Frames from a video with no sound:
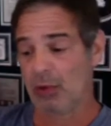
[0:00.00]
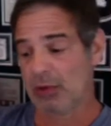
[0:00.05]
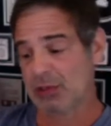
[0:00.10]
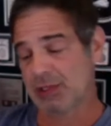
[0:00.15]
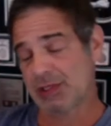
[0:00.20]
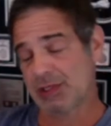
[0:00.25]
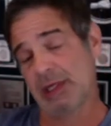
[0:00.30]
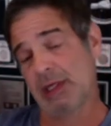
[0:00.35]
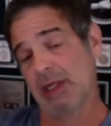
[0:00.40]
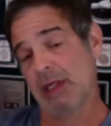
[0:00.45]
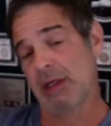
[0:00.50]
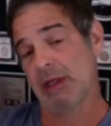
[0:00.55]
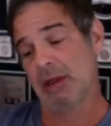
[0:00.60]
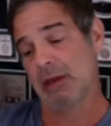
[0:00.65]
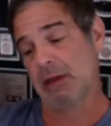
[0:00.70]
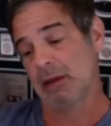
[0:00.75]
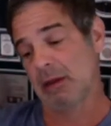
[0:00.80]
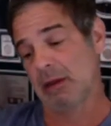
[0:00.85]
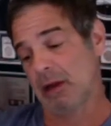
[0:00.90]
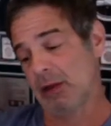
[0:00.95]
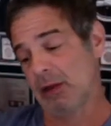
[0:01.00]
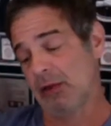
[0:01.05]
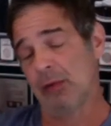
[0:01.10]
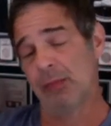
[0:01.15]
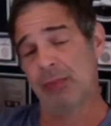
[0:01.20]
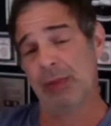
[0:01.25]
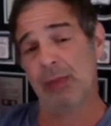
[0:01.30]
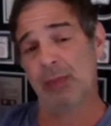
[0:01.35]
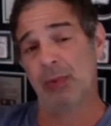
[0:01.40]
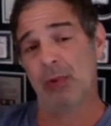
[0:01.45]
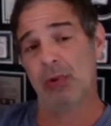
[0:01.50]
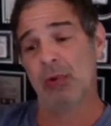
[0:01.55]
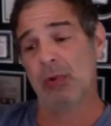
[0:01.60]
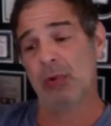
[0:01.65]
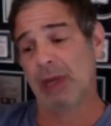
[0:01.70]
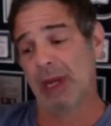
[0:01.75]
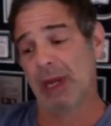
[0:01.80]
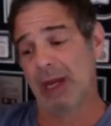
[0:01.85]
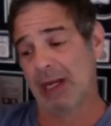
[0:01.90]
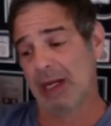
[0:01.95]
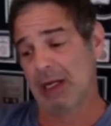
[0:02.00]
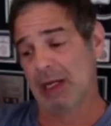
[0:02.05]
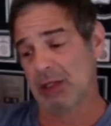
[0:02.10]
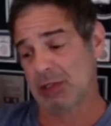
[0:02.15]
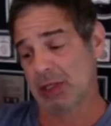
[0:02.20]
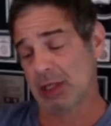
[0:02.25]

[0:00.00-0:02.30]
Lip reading: we're seeing other people who gauge,